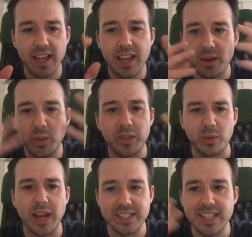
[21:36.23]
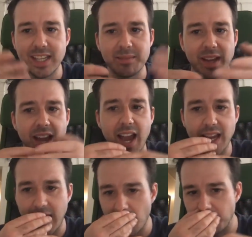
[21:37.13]
with the right team,
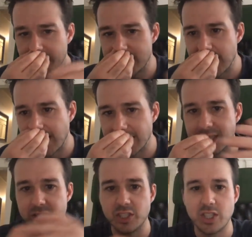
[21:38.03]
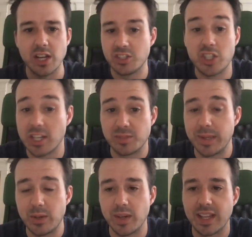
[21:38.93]
I would be excited to just be
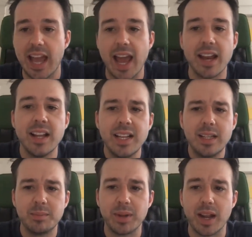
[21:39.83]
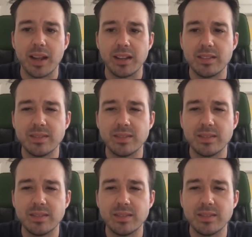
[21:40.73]
doing that. But I